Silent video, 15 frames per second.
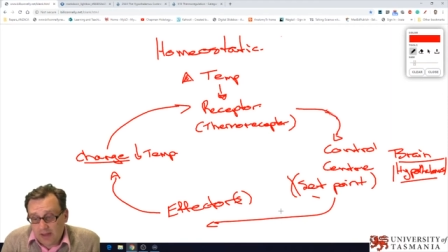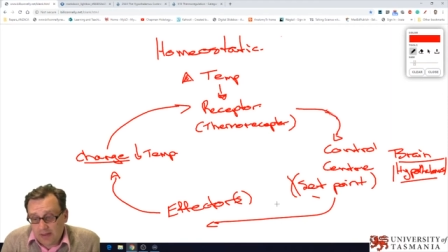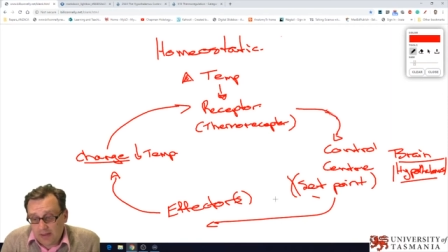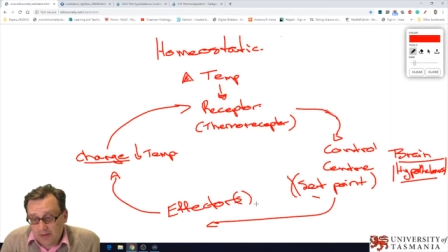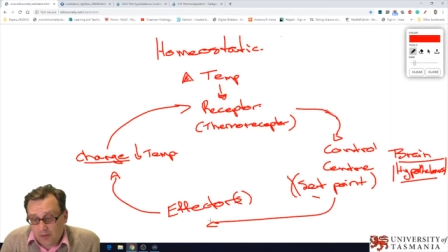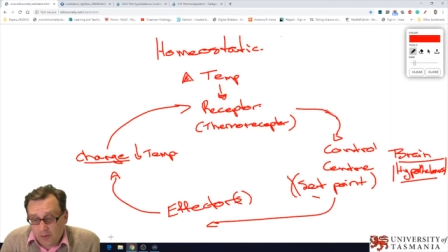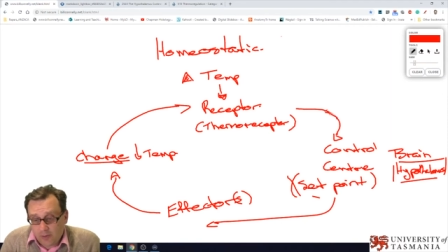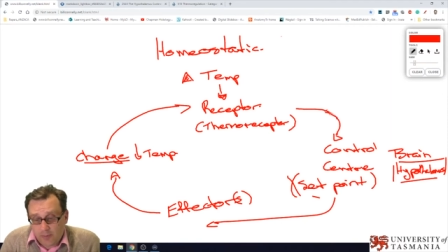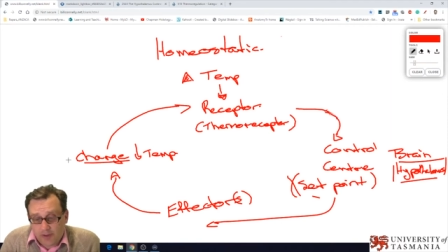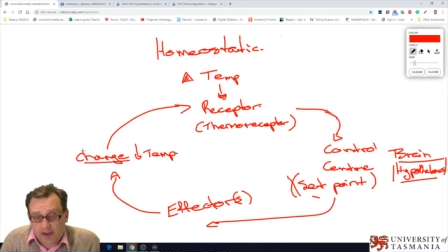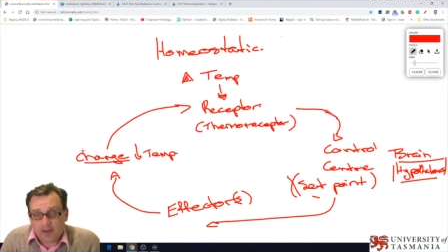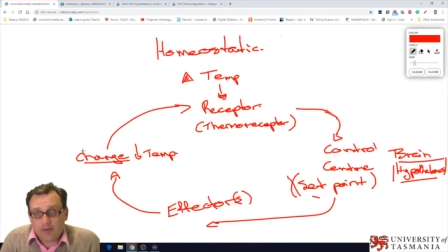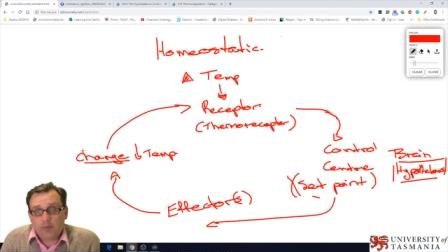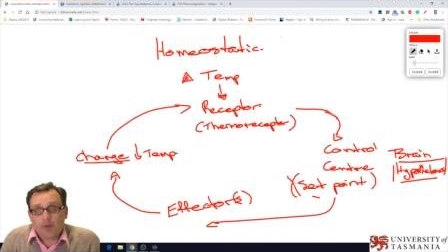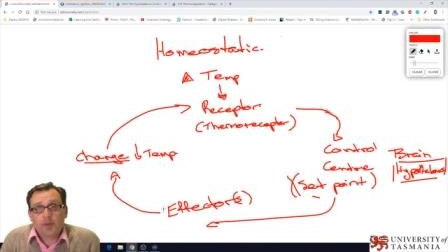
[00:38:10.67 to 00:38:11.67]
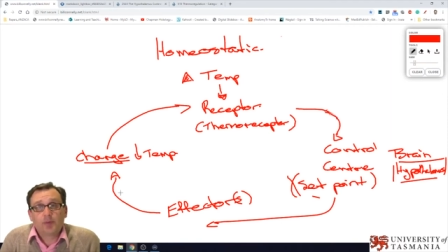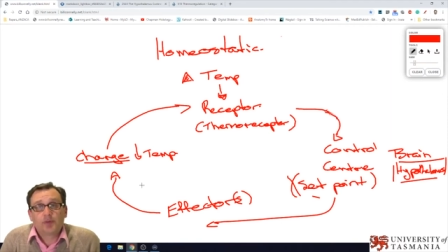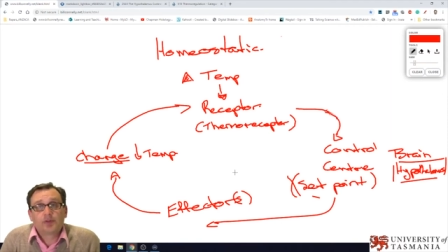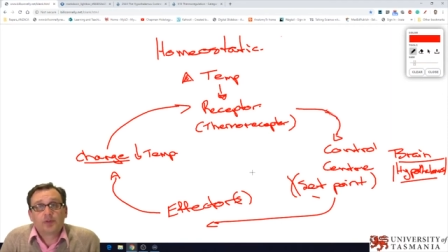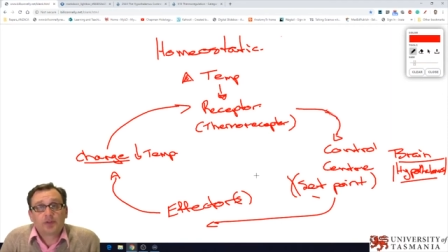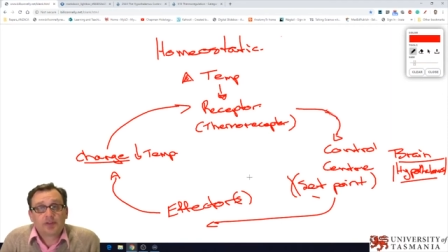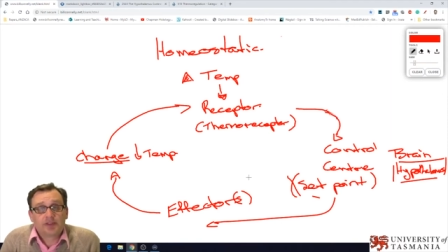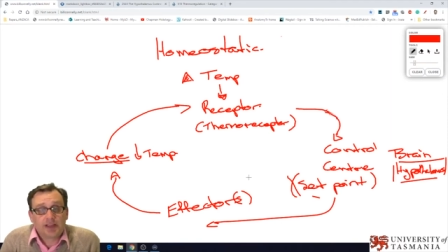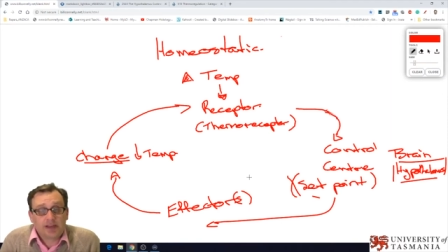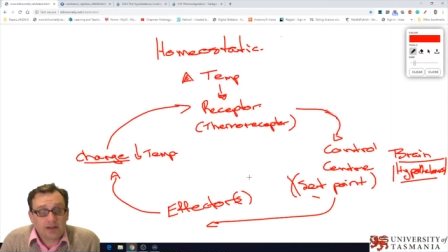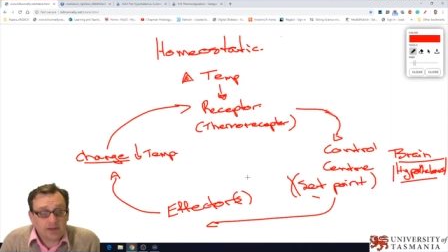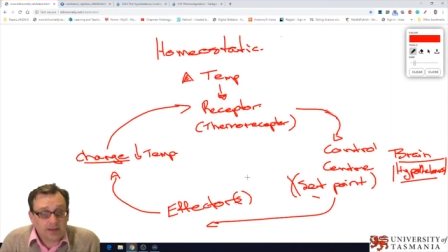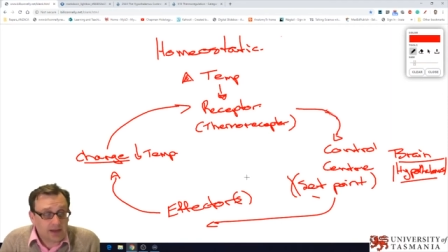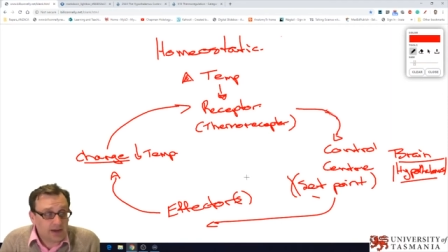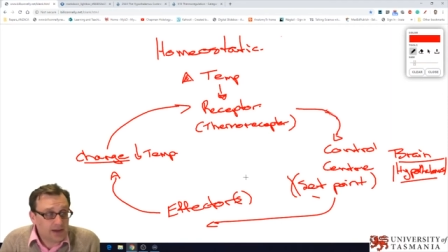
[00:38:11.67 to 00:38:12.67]
and the whole pathway will sort
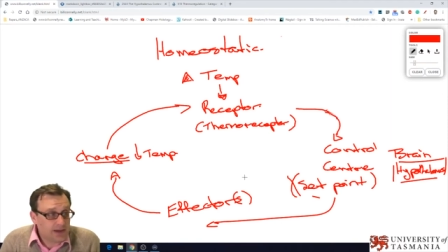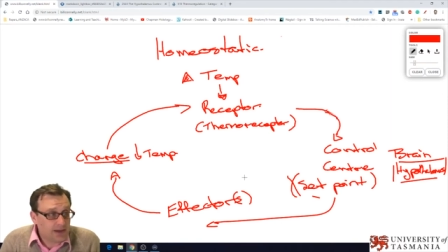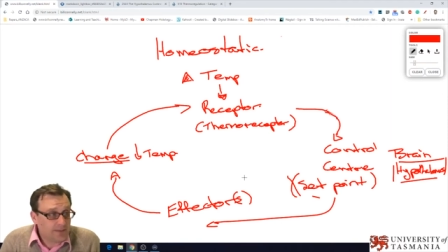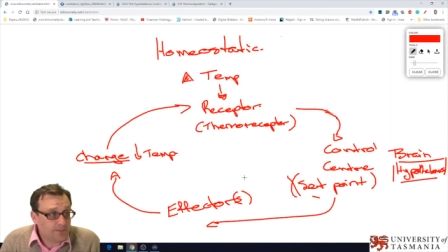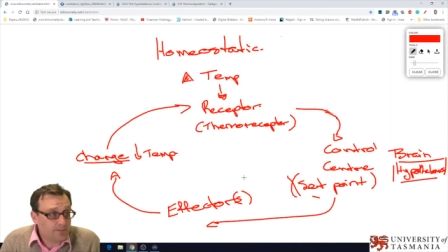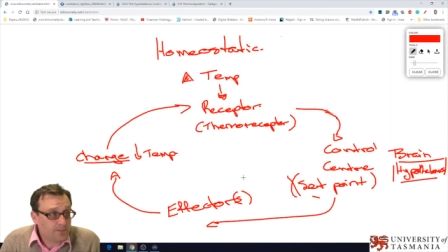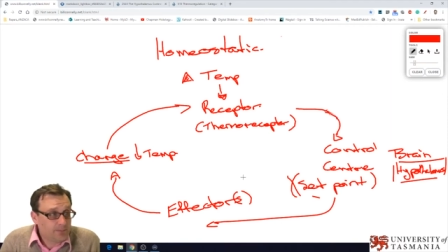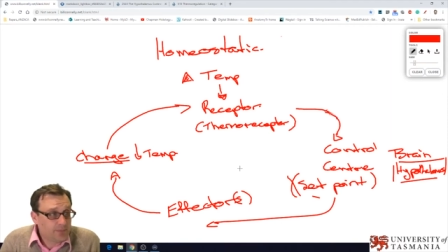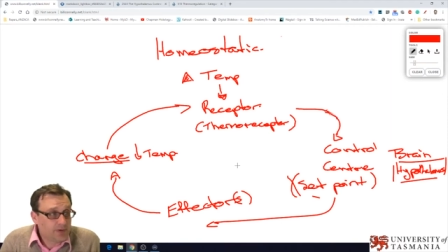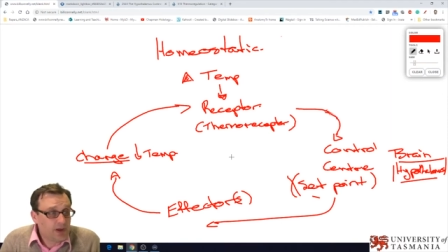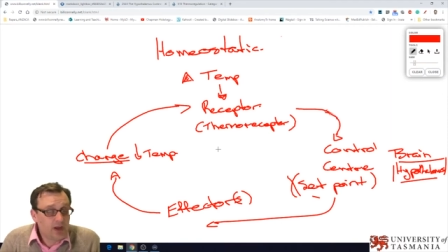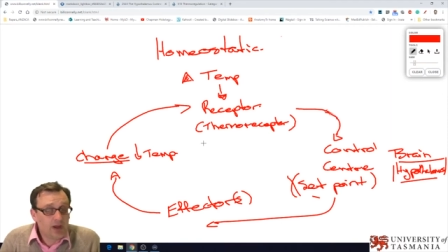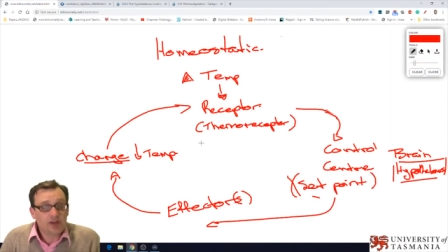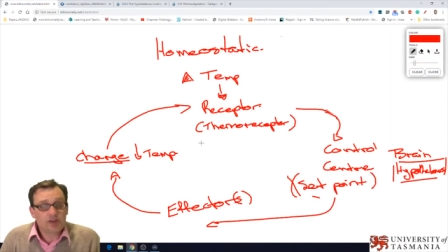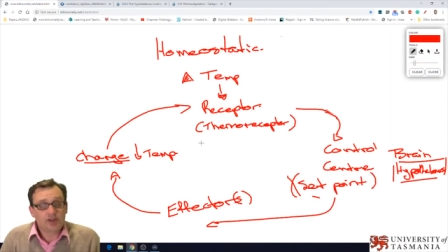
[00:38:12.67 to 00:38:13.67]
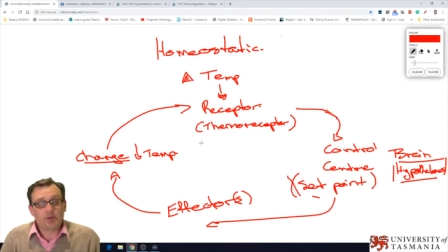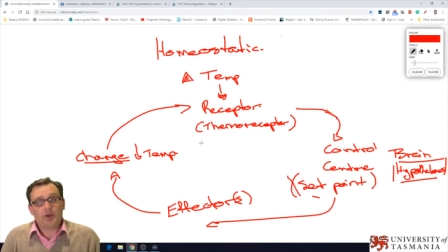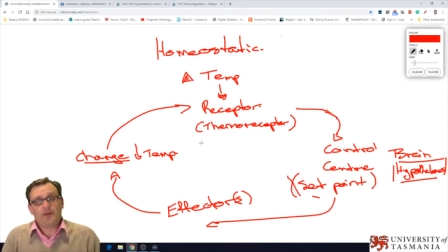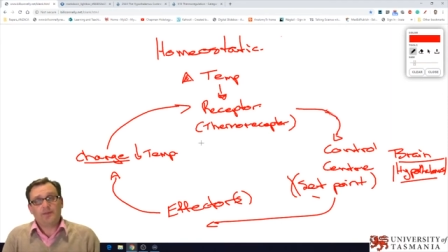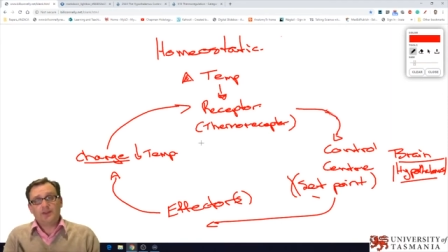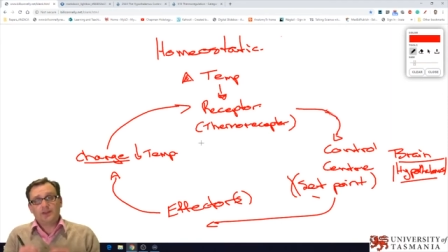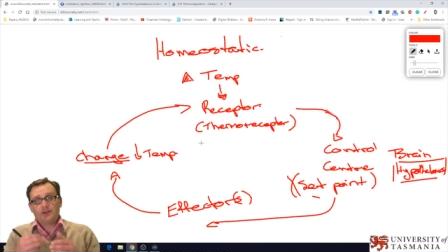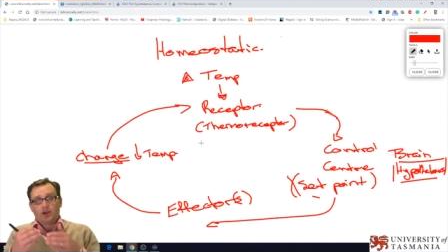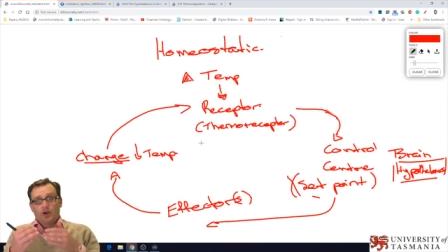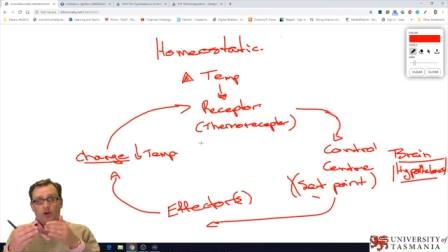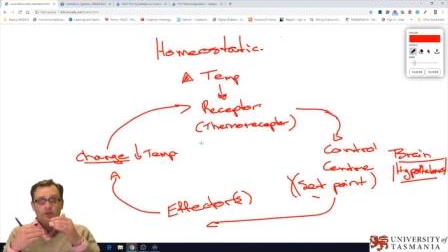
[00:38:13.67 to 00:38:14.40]
of settle down again. So we have